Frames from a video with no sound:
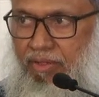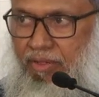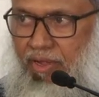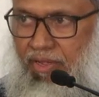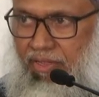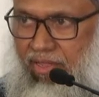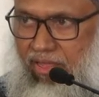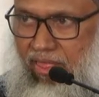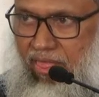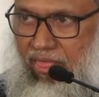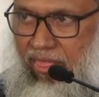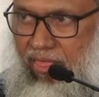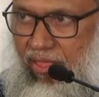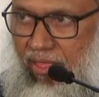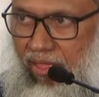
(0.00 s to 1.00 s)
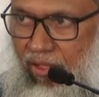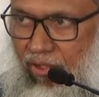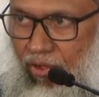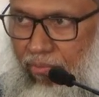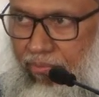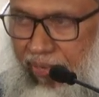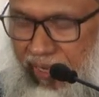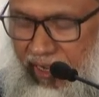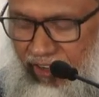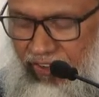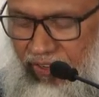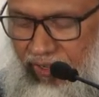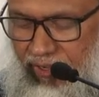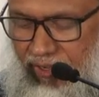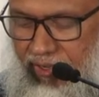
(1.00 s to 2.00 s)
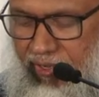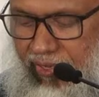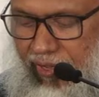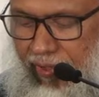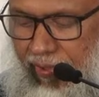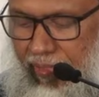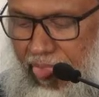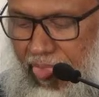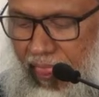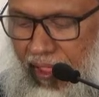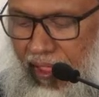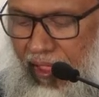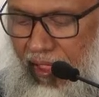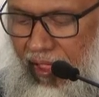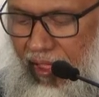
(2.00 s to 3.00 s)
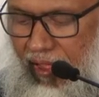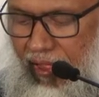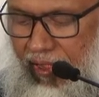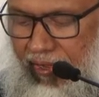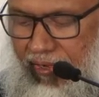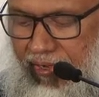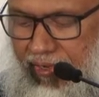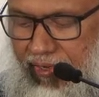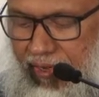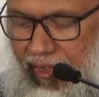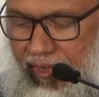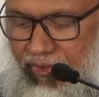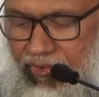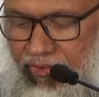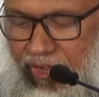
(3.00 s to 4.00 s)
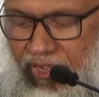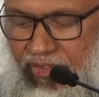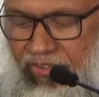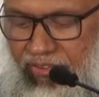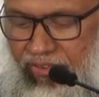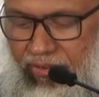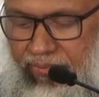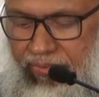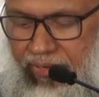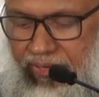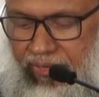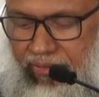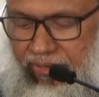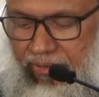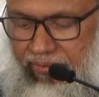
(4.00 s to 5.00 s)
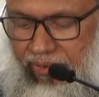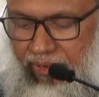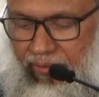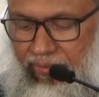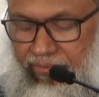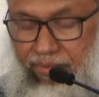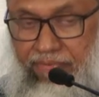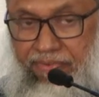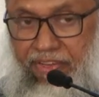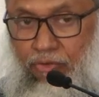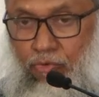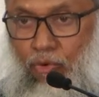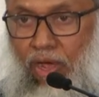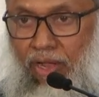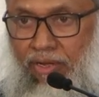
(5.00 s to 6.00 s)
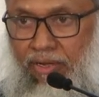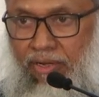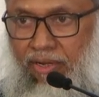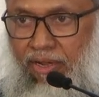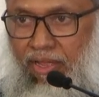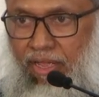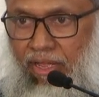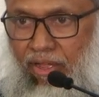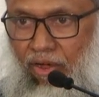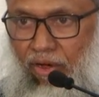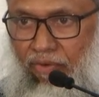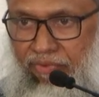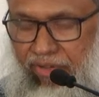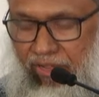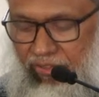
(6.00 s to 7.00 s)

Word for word: hadith compilations. Uh, and today's chapter is chapter number 51 of Riyadh